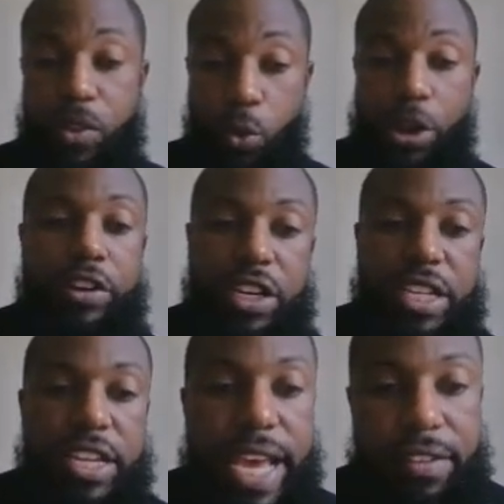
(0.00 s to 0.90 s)
We already
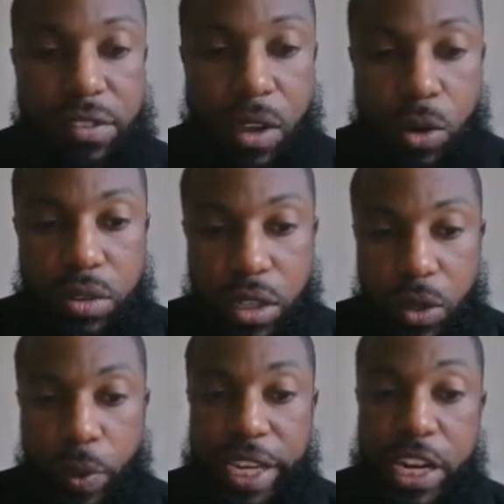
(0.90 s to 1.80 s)
did that, so
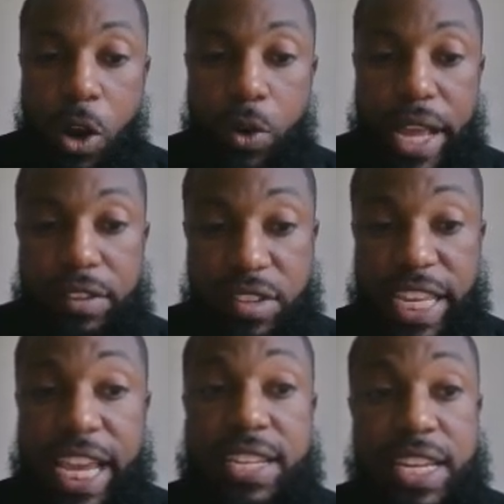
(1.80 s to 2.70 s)
we know that to
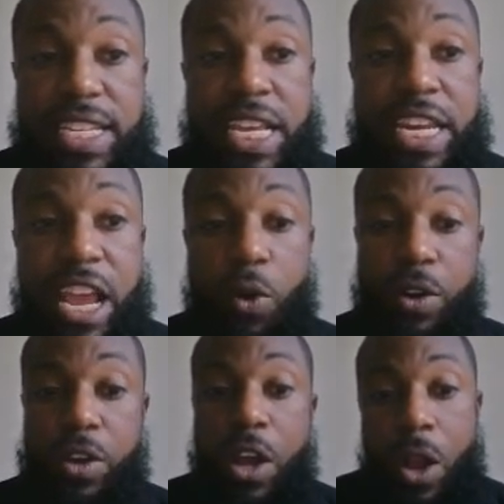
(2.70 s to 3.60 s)
get to the 10
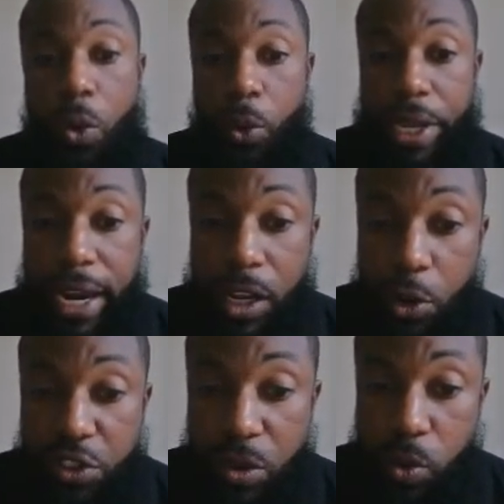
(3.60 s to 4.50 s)
network, we got to go
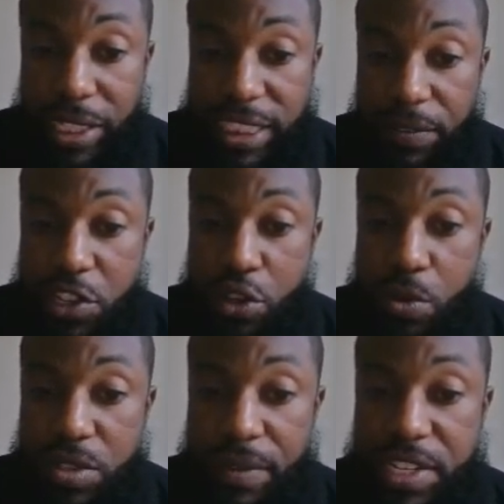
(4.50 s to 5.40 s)
to
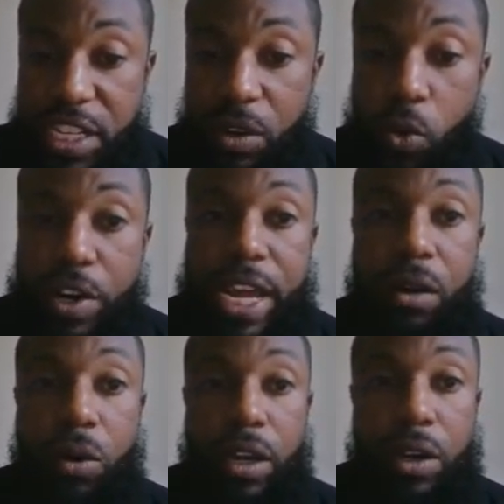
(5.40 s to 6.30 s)

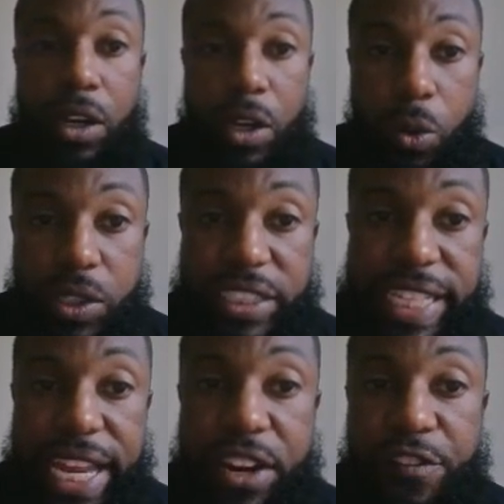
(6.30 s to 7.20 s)
172.17.1.1, which is
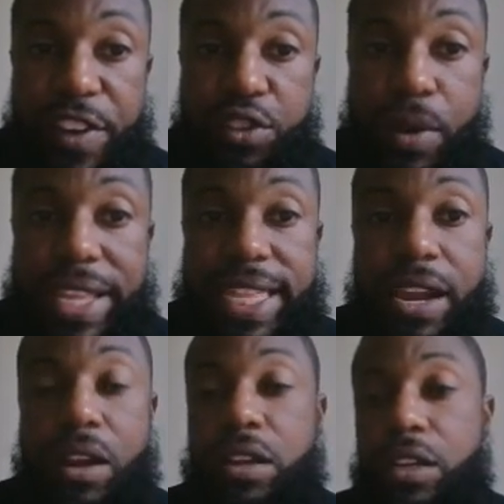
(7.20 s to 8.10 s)
that interface right
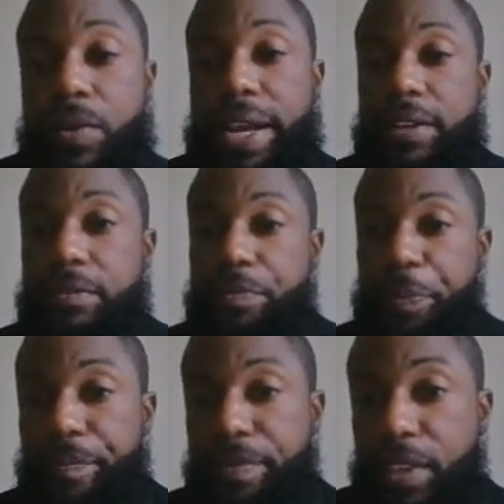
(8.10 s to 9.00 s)
there, right?
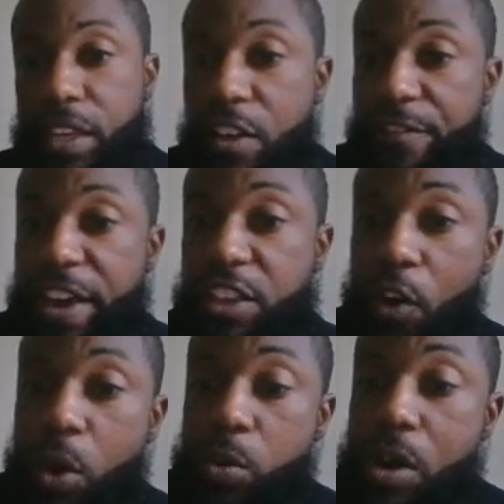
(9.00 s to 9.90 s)
Fast
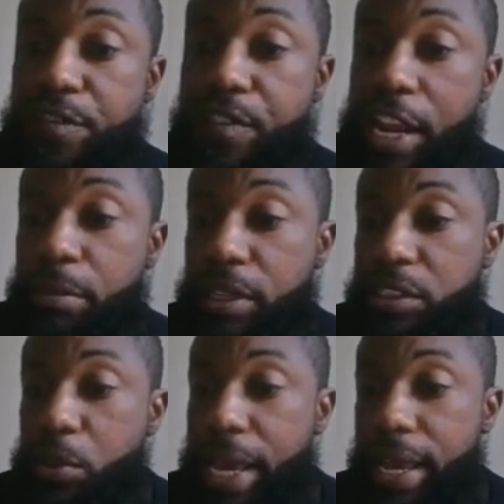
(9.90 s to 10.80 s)
forward one frame. Let's
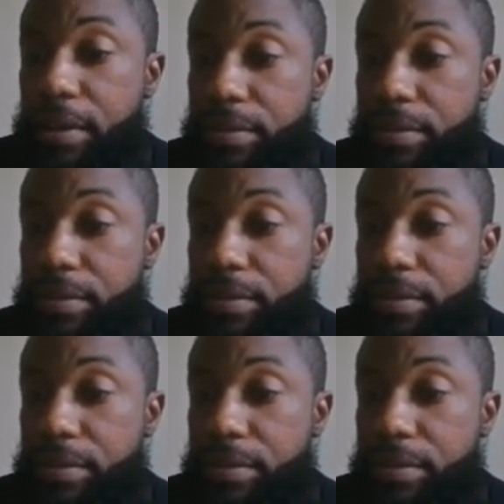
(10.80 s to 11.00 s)
do that.